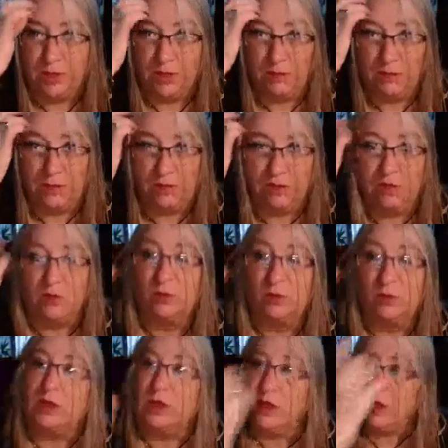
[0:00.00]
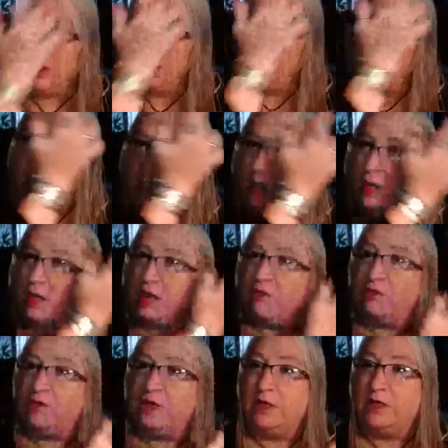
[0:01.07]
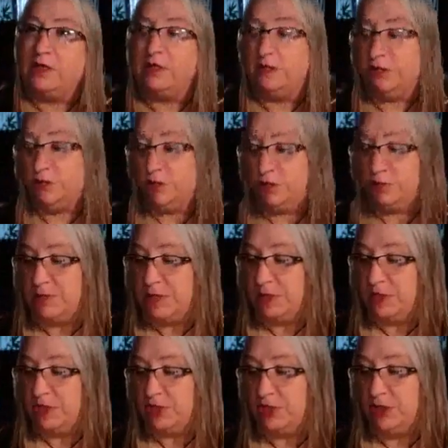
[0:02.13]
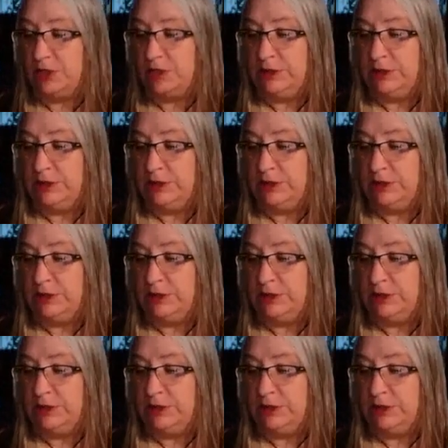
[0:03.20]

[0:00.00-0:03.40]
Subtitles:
I'm doing the work there. I have what I need to smudge.